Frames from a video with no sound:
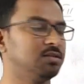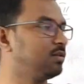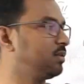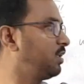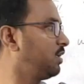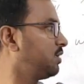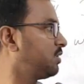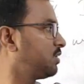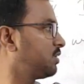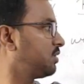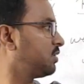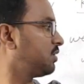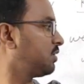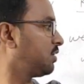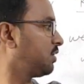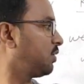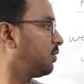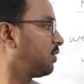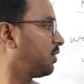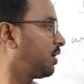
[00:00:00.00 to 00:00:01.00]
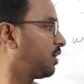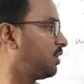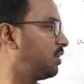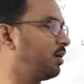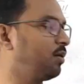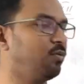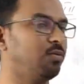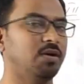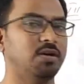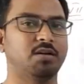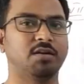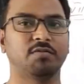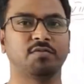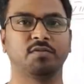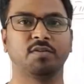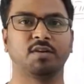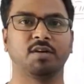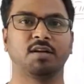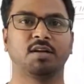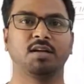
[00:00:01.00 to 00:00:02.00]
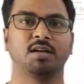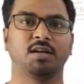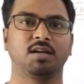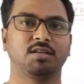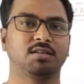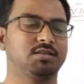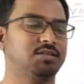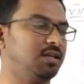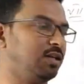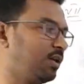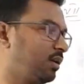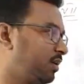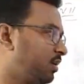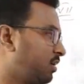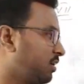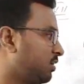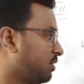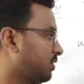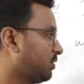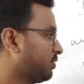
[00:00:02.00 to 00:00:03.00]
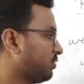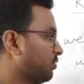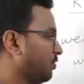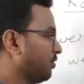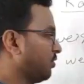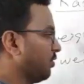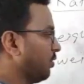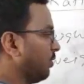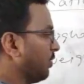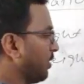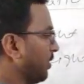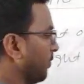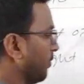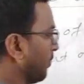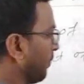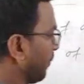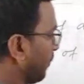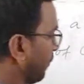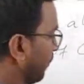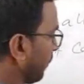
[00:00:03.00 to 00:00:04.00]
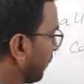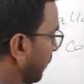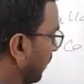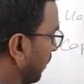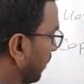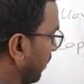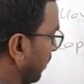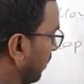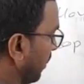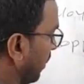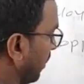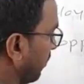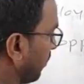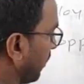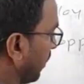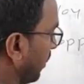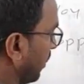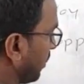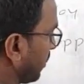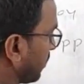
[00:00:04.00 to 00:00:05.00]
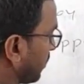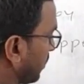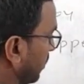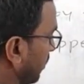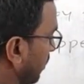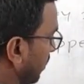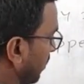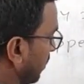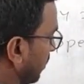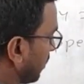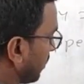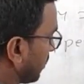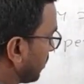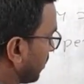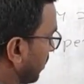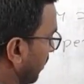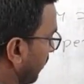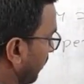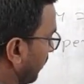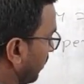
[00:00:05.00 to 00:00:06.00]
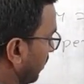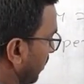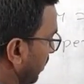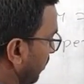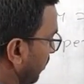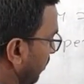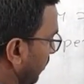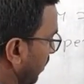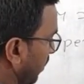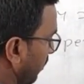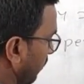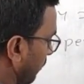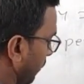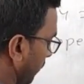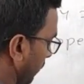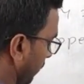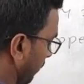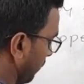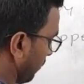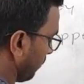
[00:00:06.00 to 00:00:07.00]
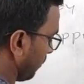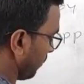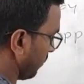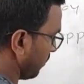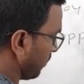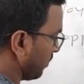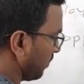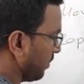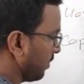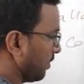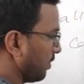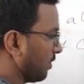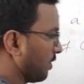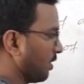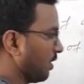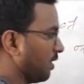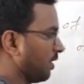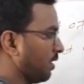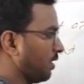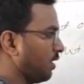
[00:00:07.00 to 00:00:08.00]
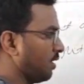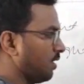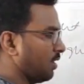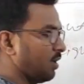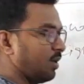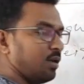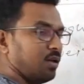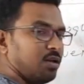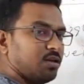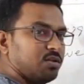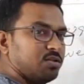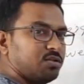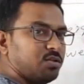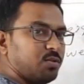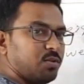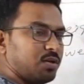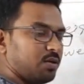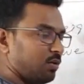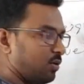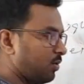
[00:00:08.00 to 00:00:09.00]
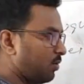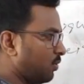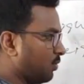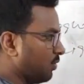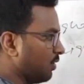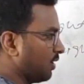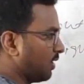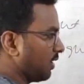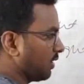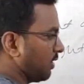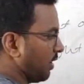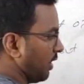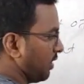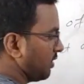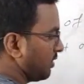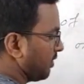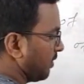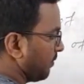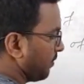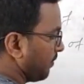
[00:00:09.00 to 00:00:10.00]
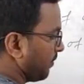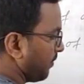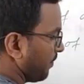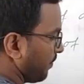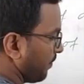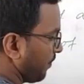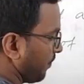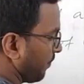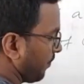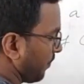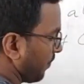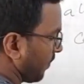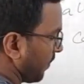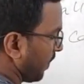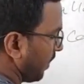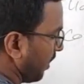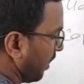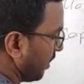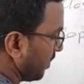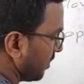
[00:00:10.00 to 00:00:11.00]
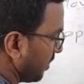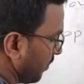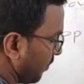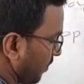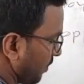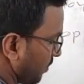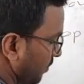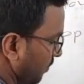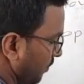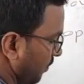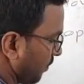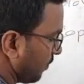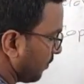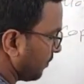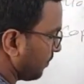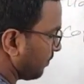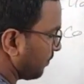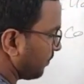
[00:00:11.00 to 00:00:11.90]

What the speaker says: this, you will get the weight of zinc. So it will become 10 minus 17/4. Okay, so what we'll do, we'll take the LCM. LCM is 4.